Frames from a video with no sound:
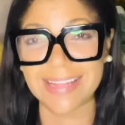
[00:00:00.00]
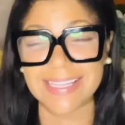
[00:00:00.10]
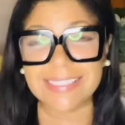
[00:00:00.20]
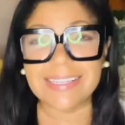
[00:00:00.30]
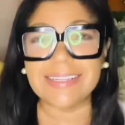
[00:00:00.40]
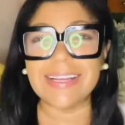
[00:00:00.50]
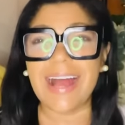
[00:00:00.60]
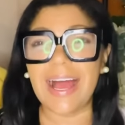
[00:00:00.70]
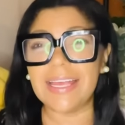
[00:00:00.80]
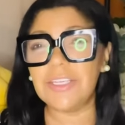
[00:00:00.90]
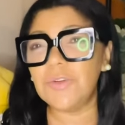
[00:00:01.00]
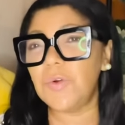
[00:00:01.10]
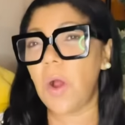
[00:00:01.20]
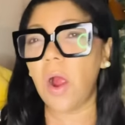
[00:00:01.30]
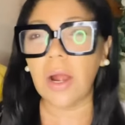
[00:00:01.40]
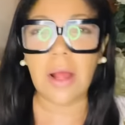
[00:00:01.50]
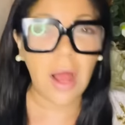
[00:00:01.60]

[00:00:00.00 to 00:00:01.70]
This is the guy you are